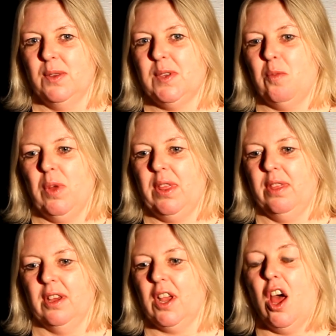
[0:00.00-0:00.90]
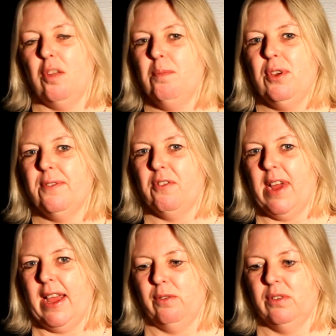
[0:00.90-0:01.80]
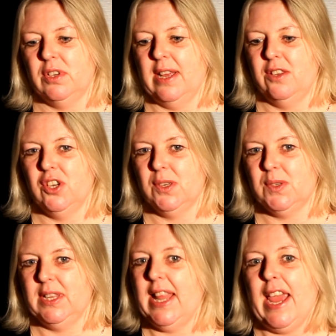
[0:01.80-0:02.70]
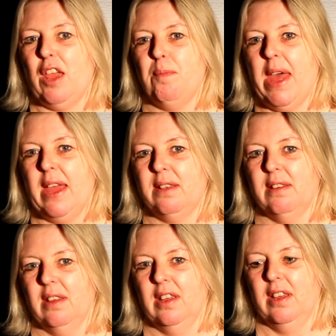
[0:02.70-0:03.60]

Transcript: someone that can't move around and just lay in bed